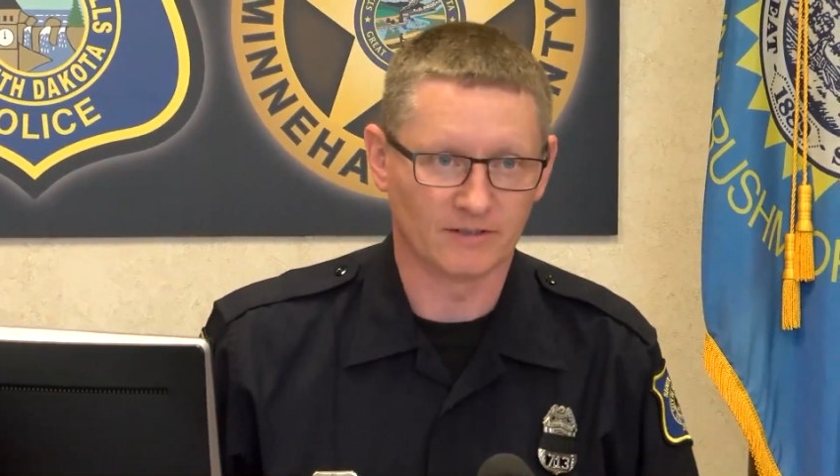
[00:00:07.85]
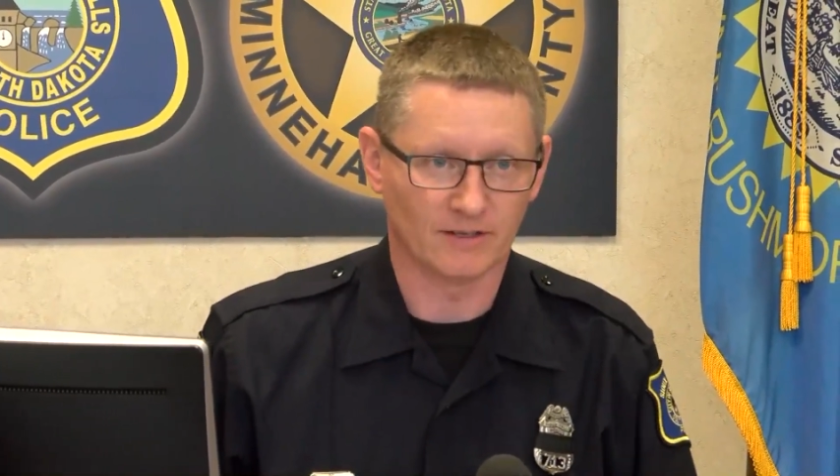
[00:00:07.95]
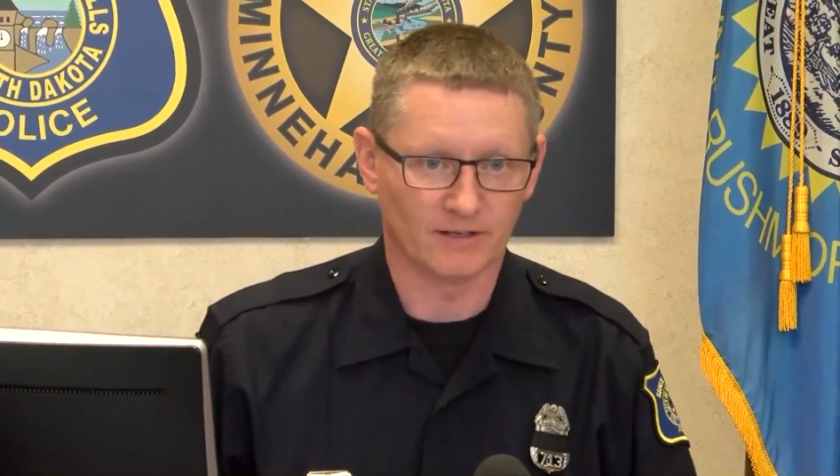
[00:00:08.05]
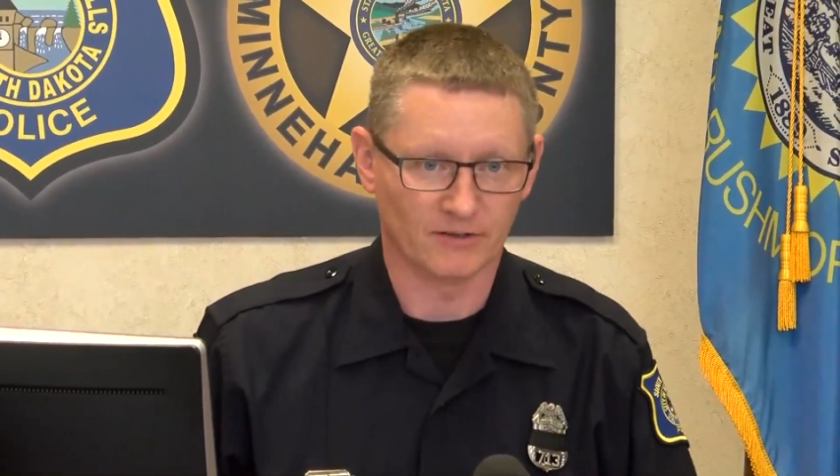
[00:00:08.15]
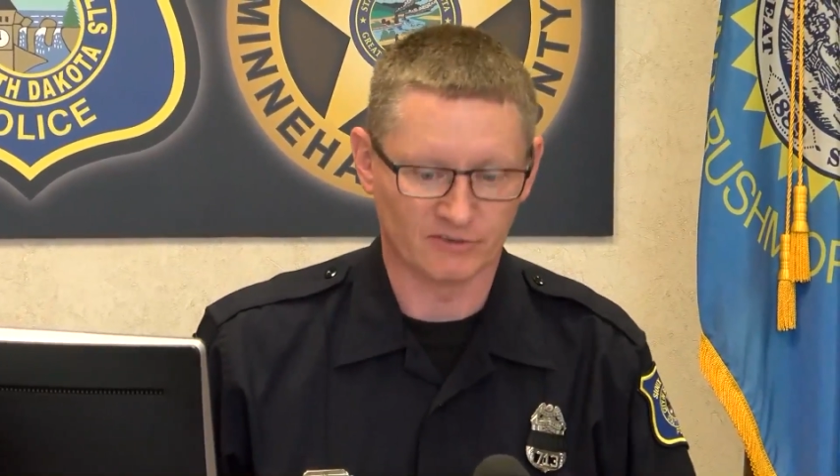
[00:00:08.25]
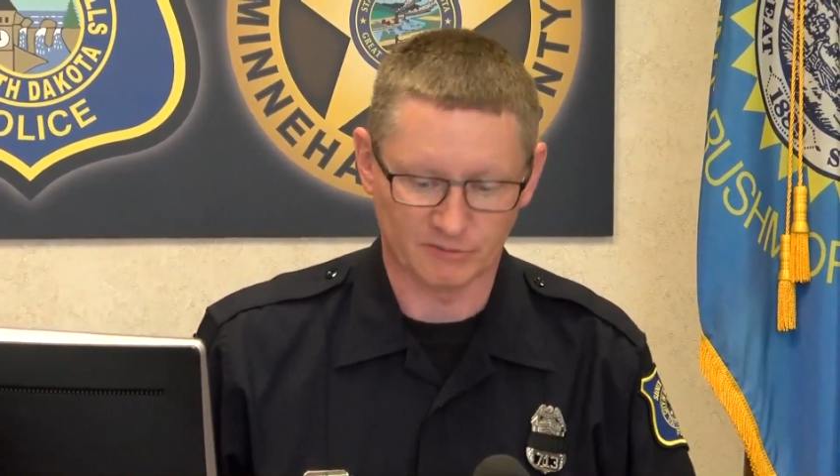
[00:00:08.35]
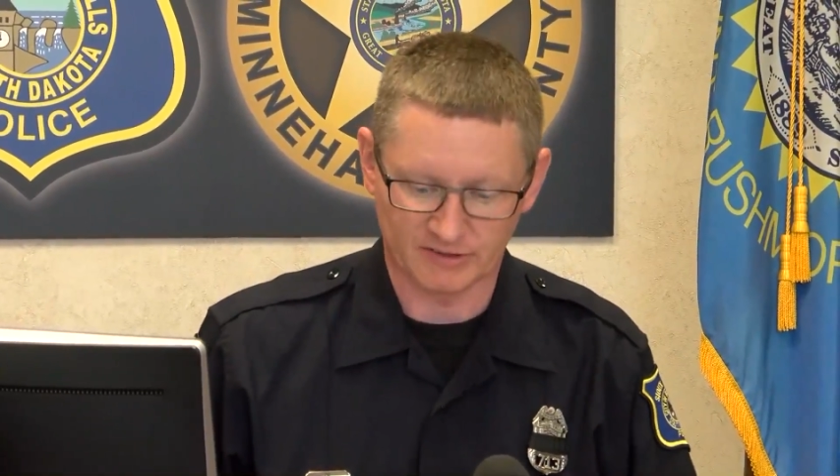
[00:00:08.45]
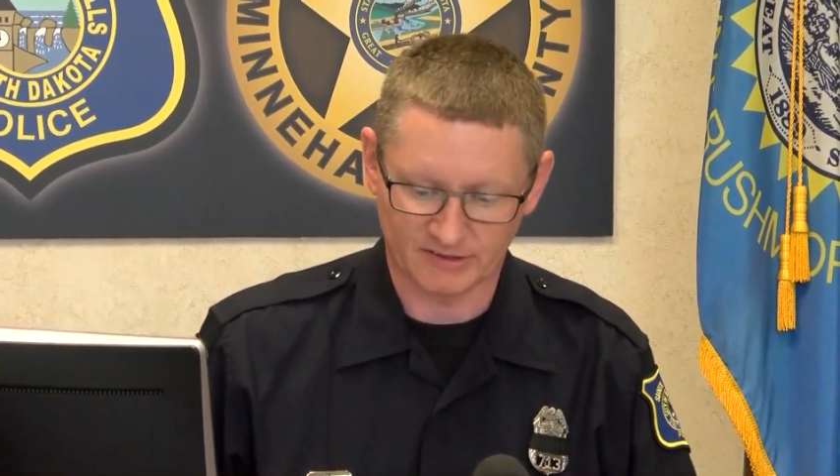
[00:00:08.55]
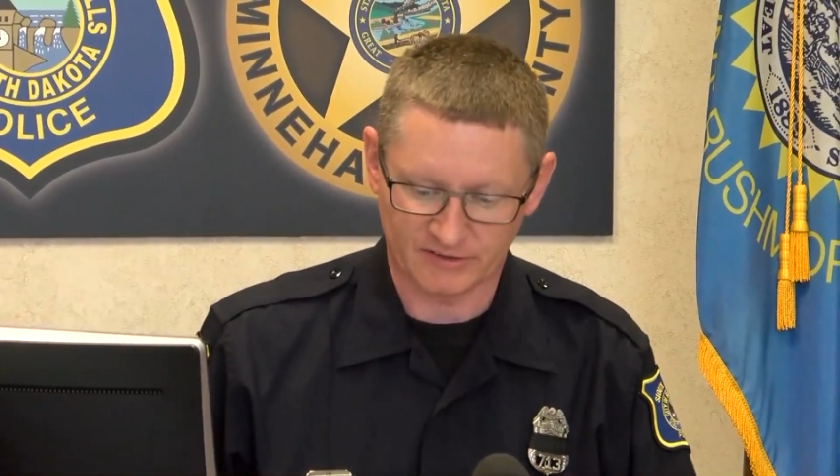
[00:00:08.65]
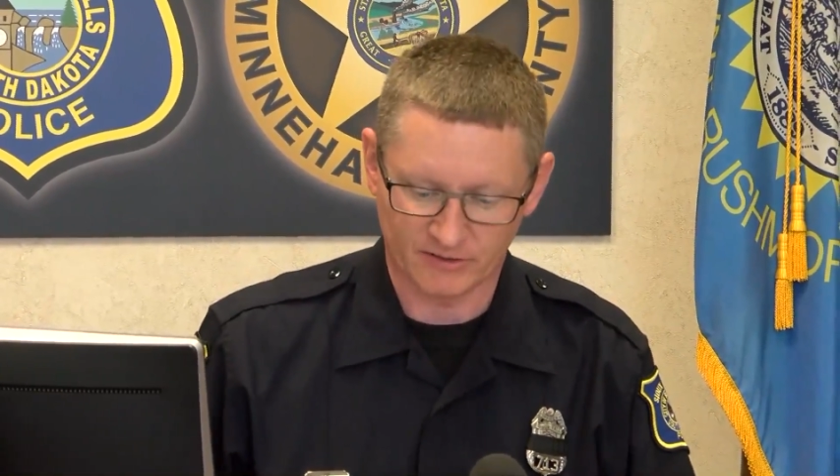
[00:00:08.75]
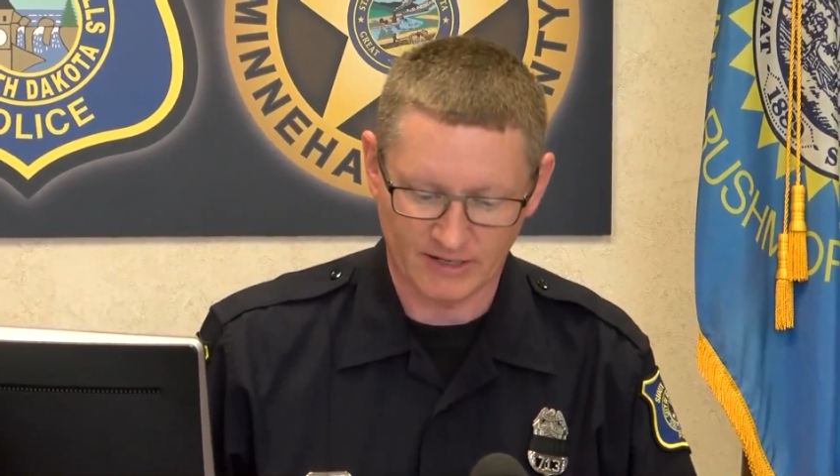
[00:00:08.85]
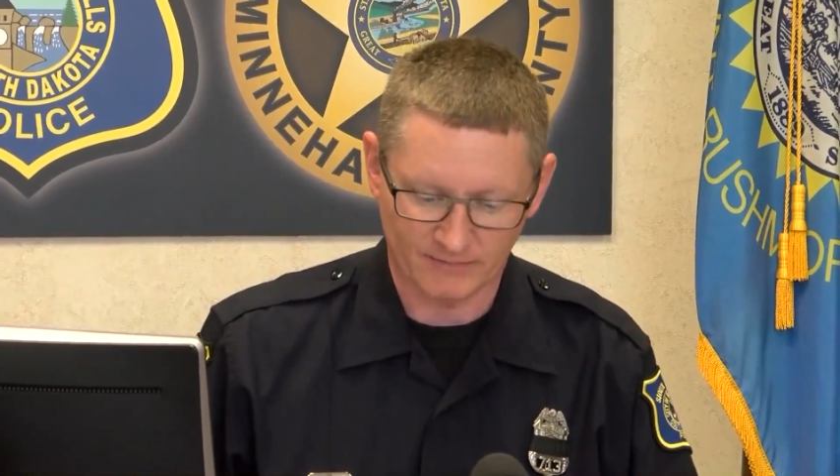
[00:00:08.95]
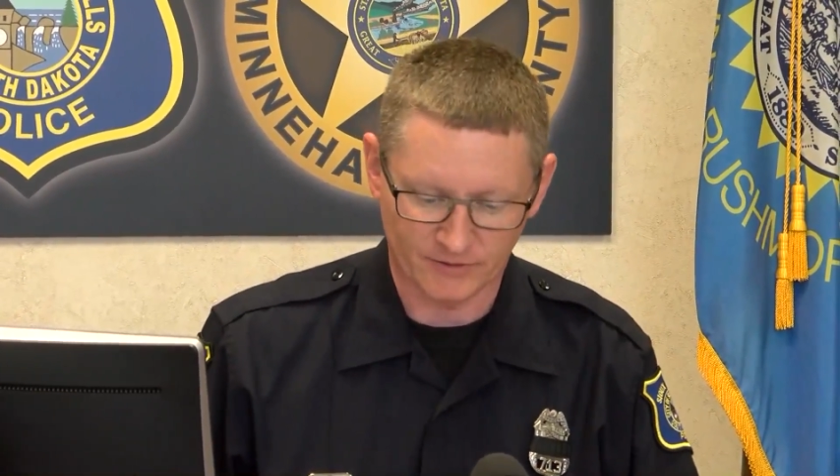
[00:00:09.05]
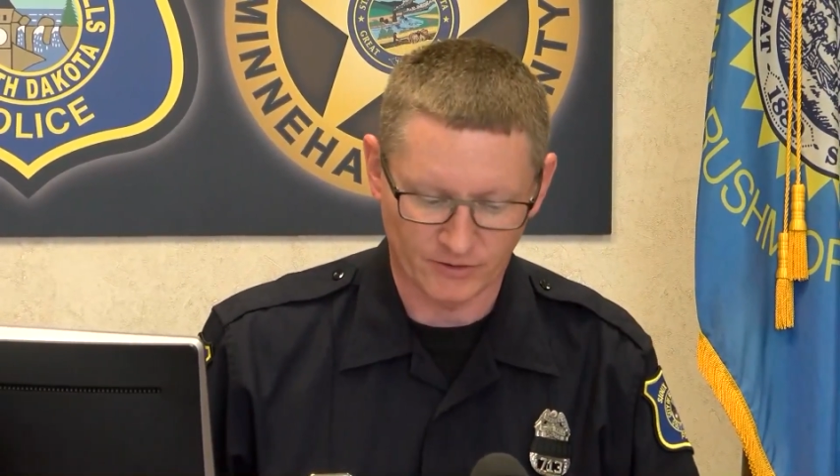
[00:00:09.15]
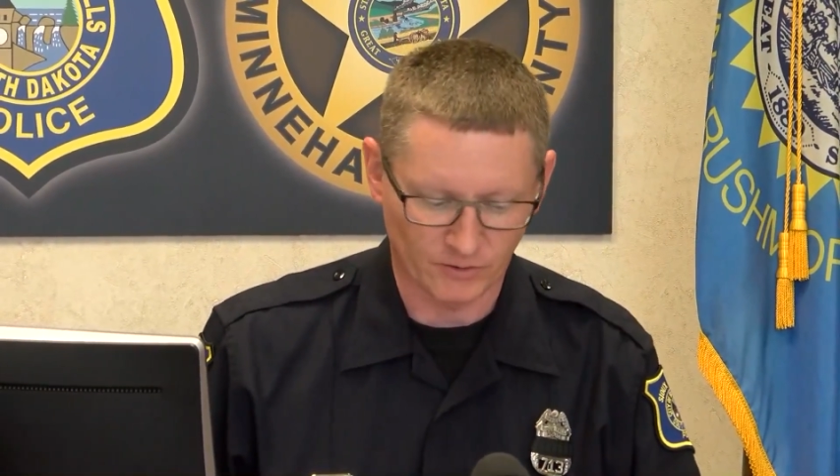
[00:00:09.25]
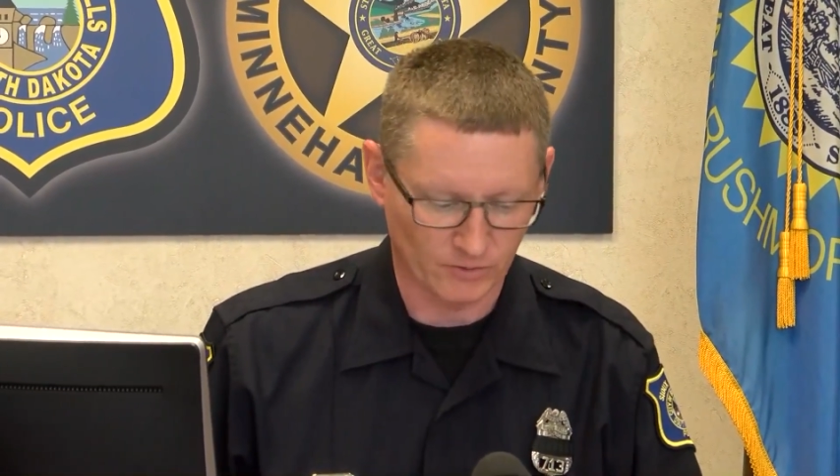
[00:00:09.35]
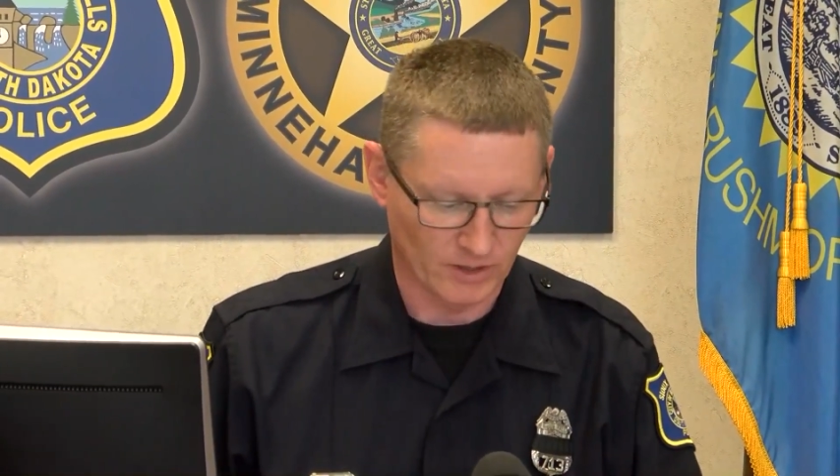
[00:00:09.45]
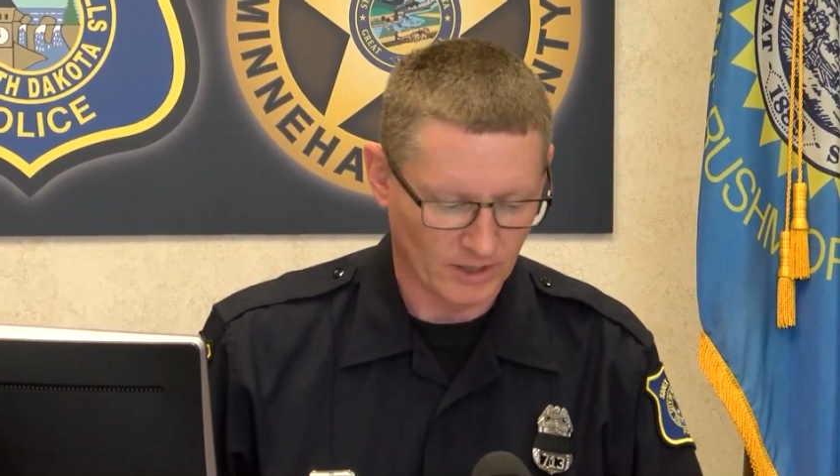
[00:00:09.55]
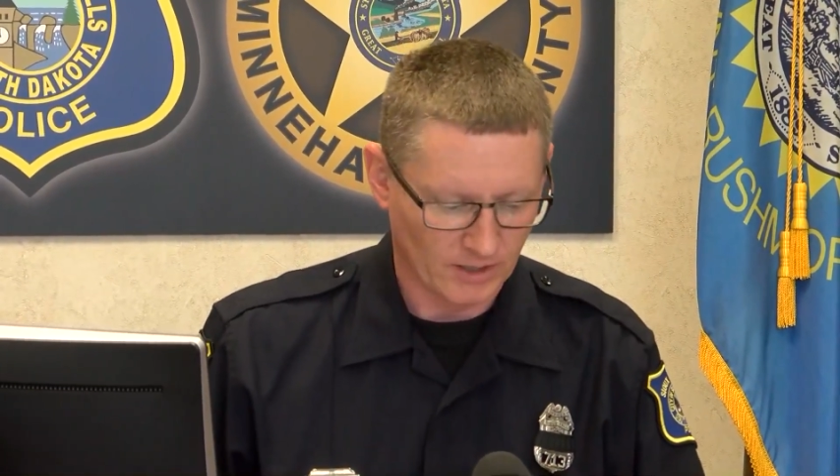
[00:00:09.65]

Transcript: Uh, this was yesterday afternoon.